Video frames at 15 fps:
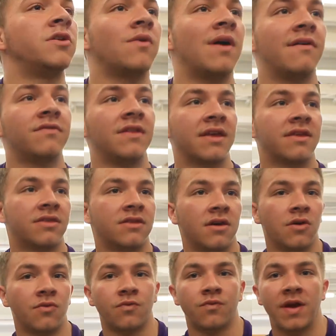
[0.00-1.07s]
You don't have like
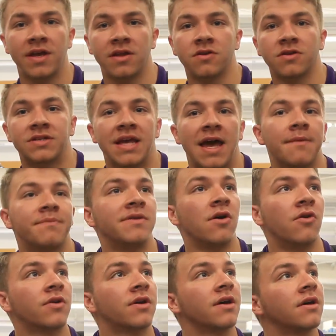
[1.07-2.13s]
the regular
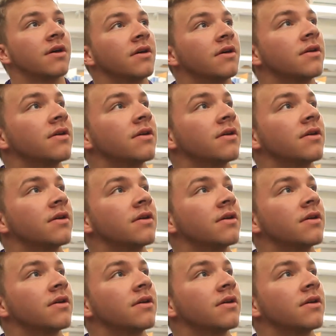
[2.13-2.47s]
tapioca?